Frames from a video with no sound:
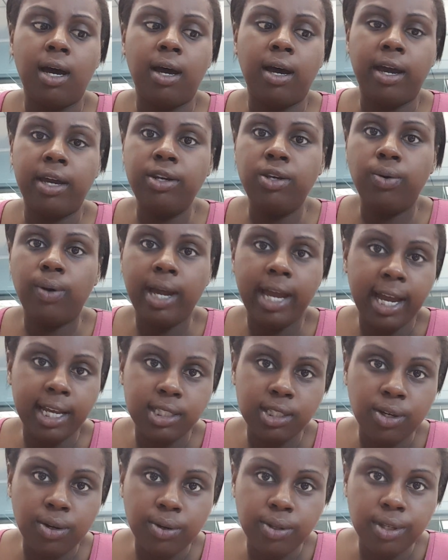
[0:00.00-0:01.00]
I knew I
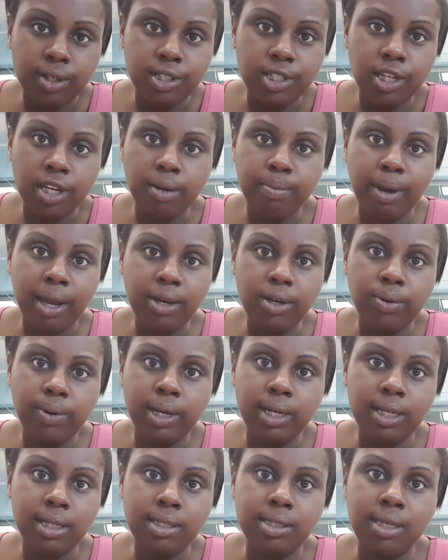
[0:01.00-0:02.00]
had to go to the gym. I knew
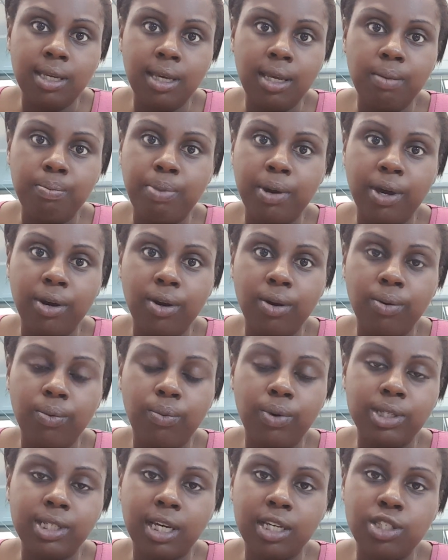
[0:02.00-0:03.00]
I needed to eat better.
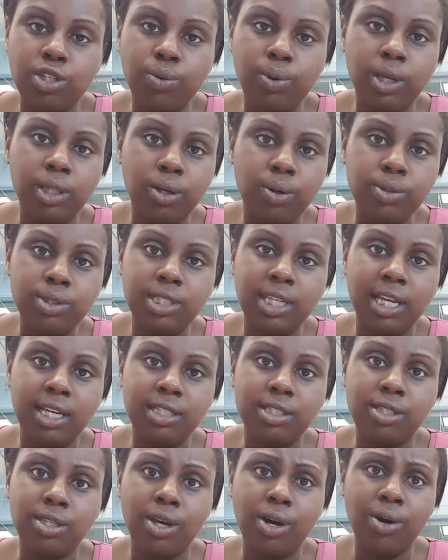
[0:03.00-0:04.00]
Was I doing those
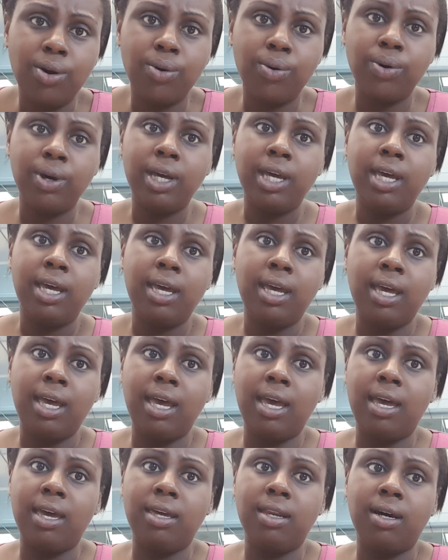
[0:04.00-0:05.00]
things? No.
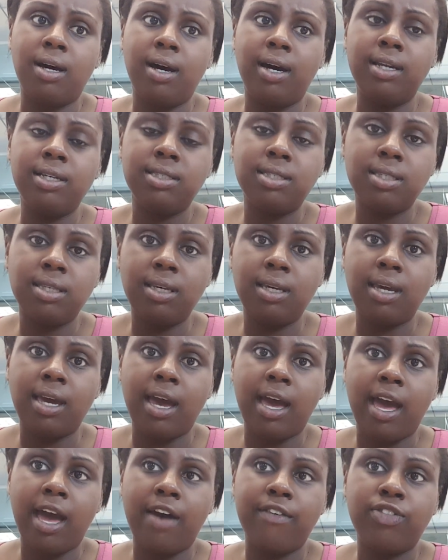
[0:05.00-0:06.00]
And honestly,
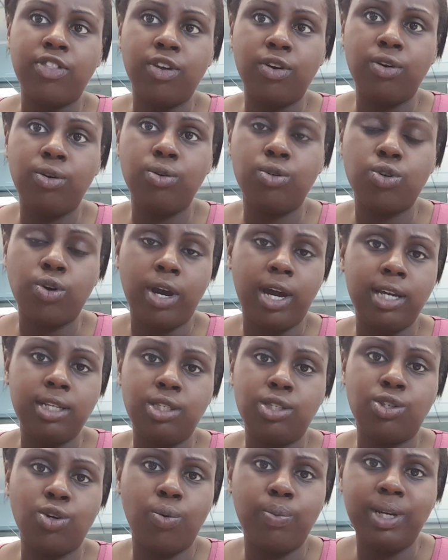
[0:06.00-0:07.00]
after you
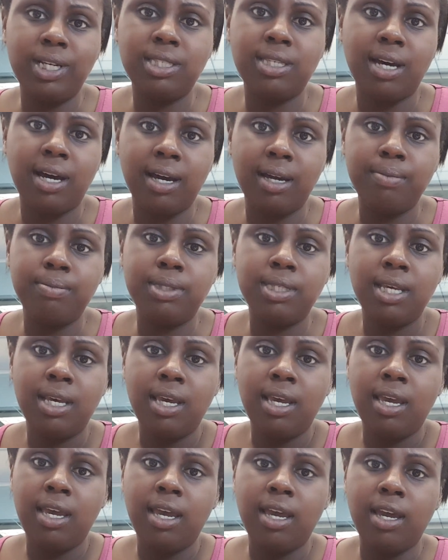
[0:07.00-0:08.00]
tried so many times
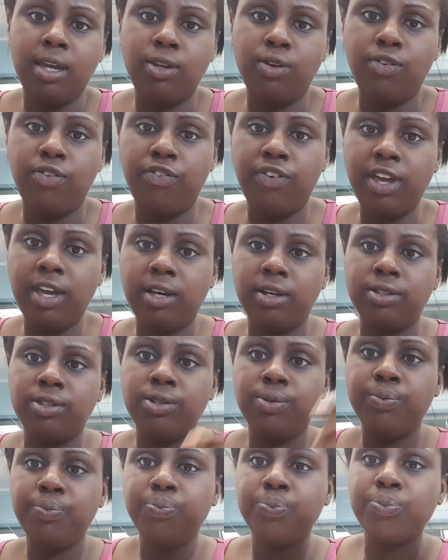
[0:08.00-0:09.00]
and you
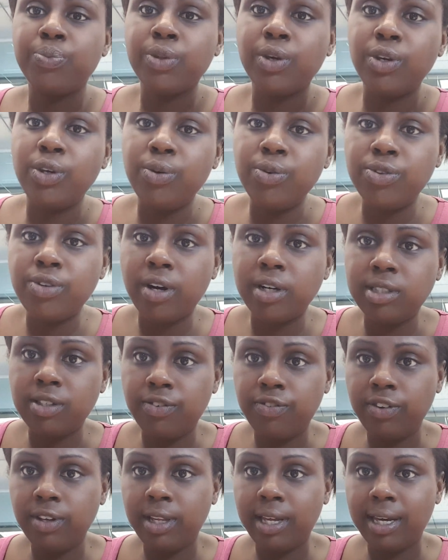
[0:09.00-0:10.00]
failed, you start to
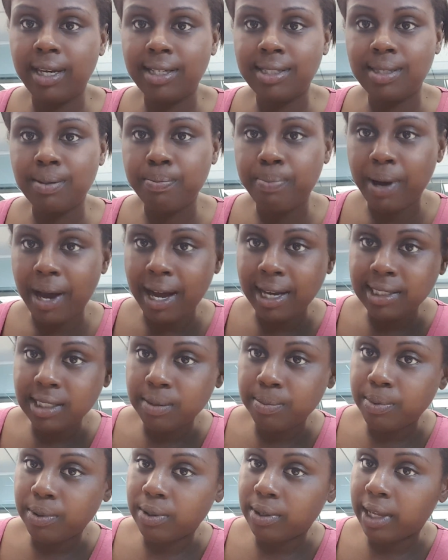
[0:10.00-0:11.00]
feel like it's
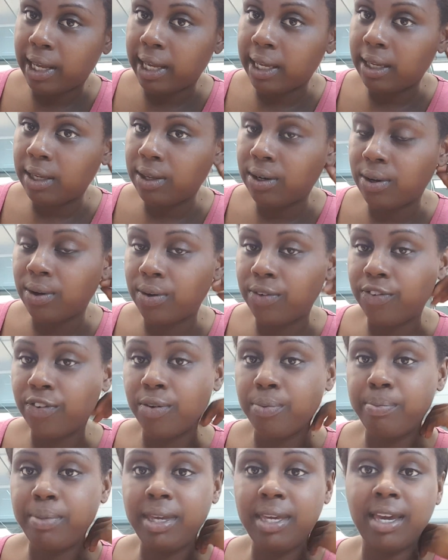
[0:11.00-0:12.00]
impossible. Like,
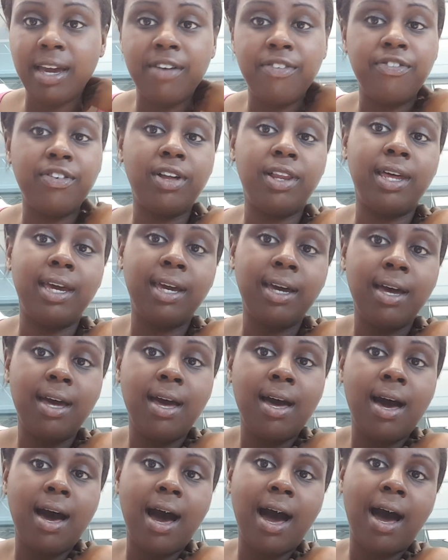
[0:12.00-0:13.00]
for me, I felt like
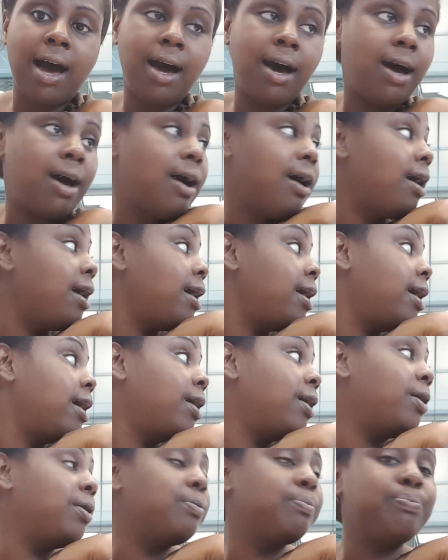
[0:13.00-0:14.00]

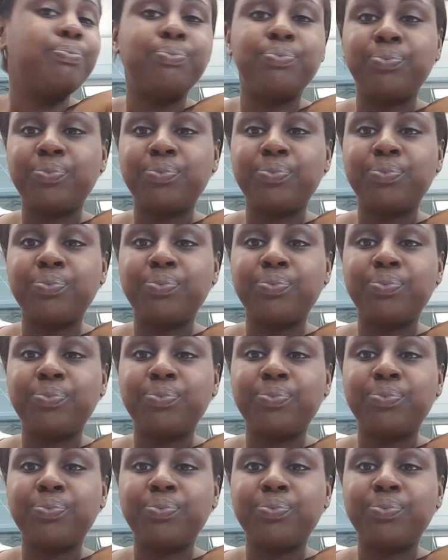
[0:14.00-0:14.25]
I